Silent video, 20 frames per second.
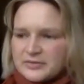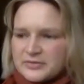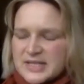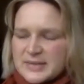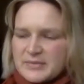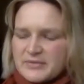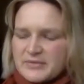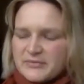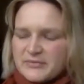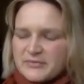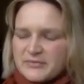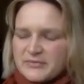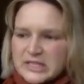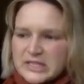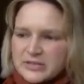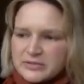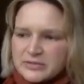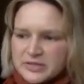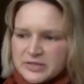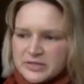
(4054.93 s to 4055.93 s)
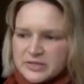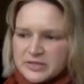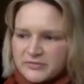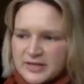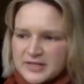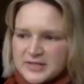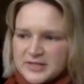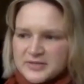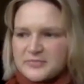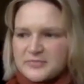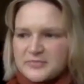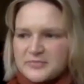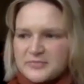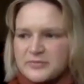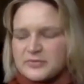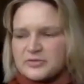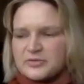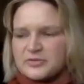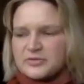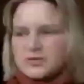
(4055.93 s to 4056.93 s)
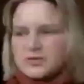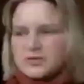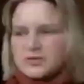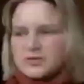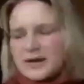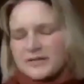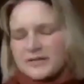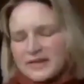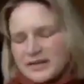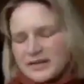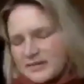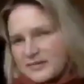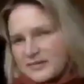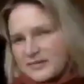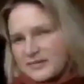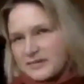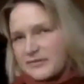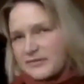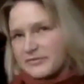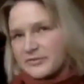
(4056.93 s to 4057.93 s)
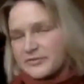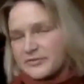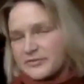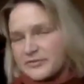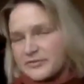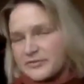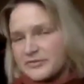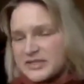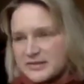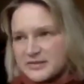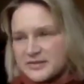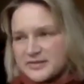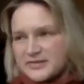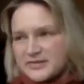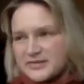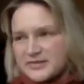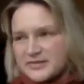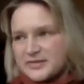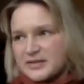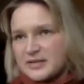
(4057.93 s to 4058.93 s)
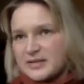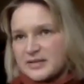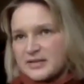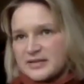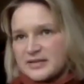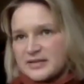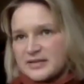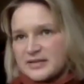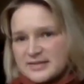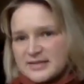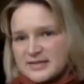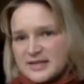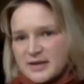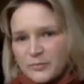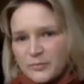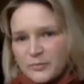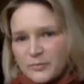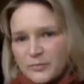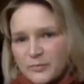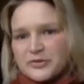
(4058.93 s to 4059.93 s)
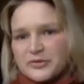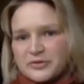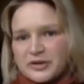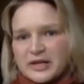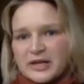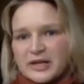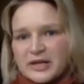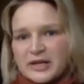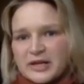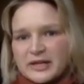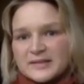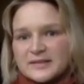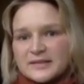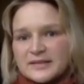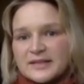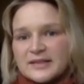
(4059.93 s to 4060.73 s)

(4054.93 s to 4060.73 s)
some of my Jewish friends will talk about that their rootedness is in their wandering,